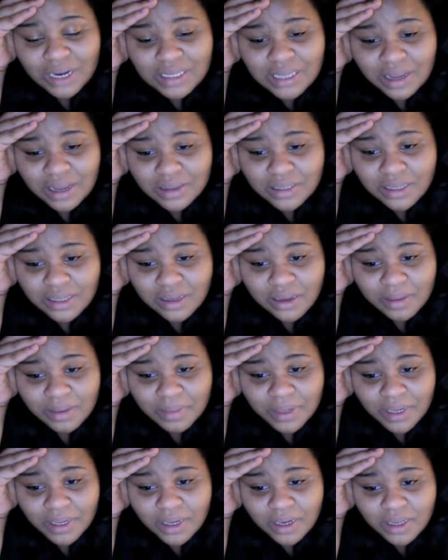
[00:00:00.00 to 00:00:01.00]
talk to him,
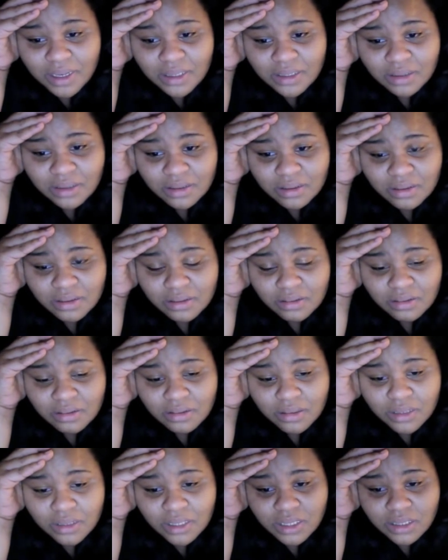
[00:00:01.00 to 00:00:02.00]
but he doesn't
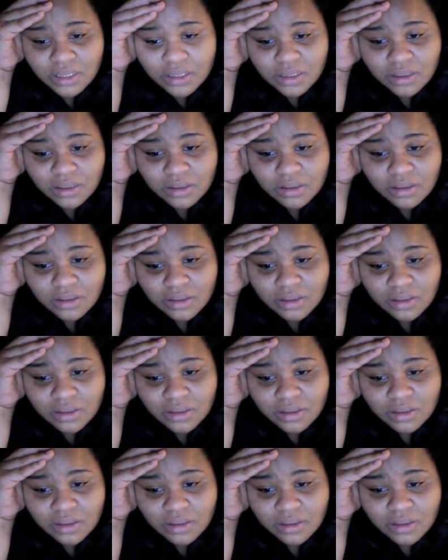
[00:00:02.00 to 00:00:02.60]
listen.